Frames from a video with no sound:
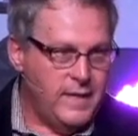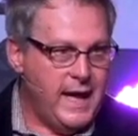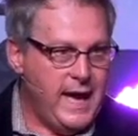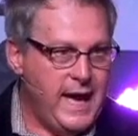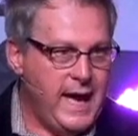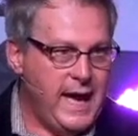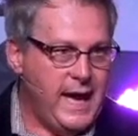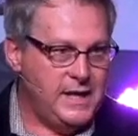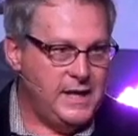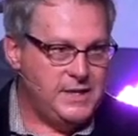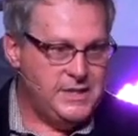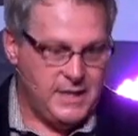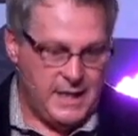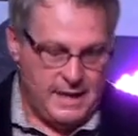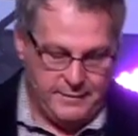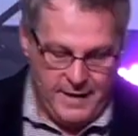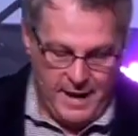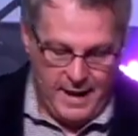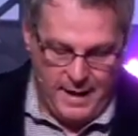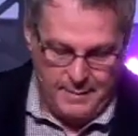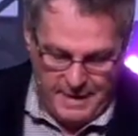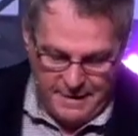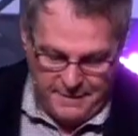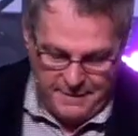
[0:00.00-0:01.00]
the edge, and
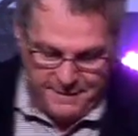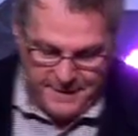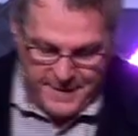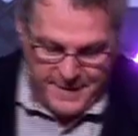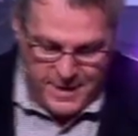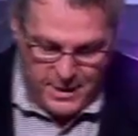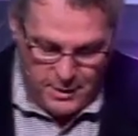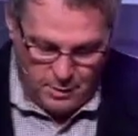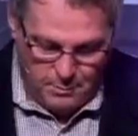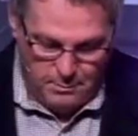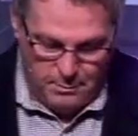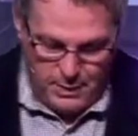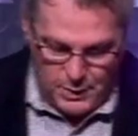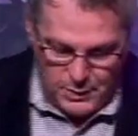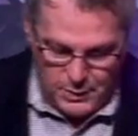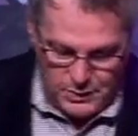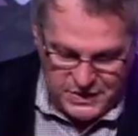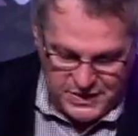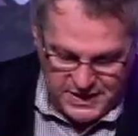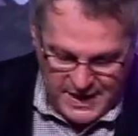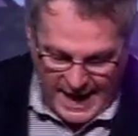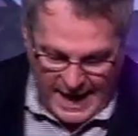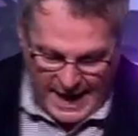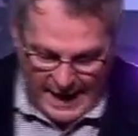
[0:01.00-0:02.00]
I've got my feet on
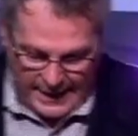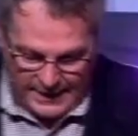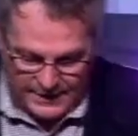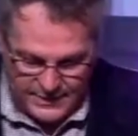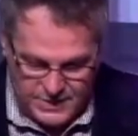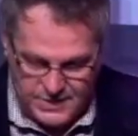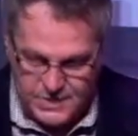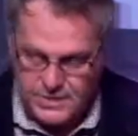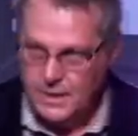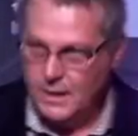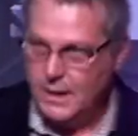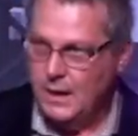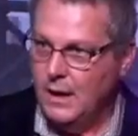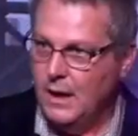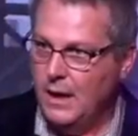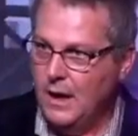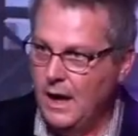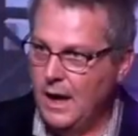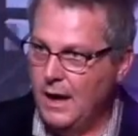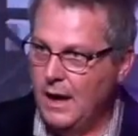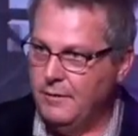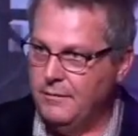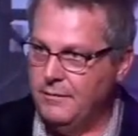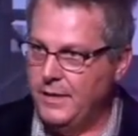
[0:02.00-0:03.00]
both sides
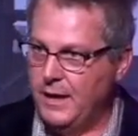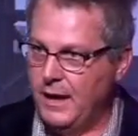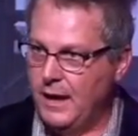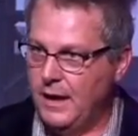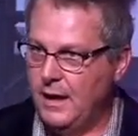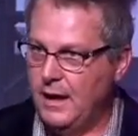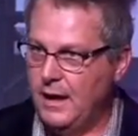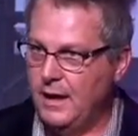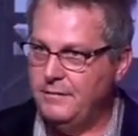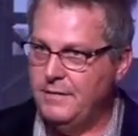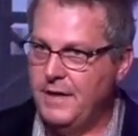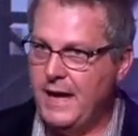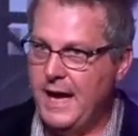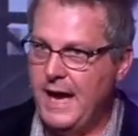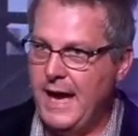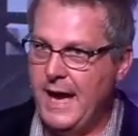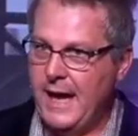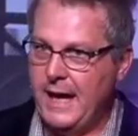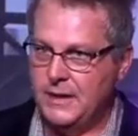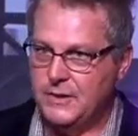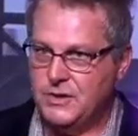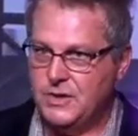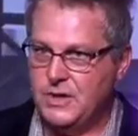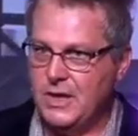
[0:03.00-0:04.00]
of the
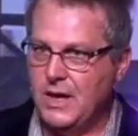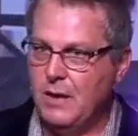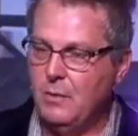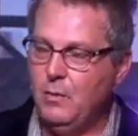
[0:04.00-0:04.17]
edge.